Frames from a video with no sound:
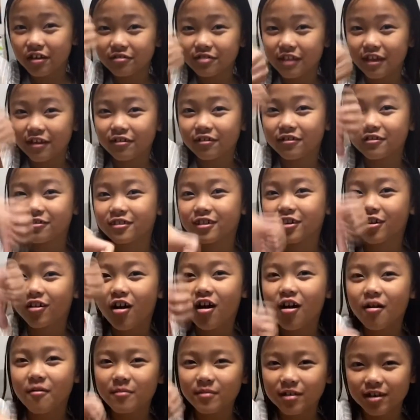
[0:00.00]
down in the
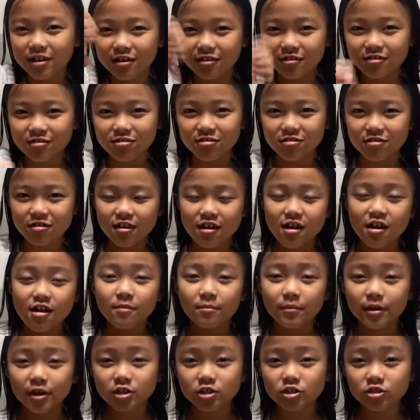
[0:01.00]
comments.
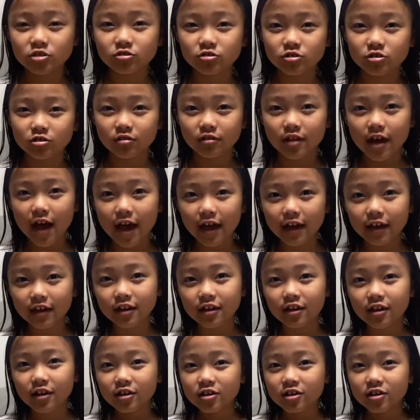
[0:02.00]
Make sure to like,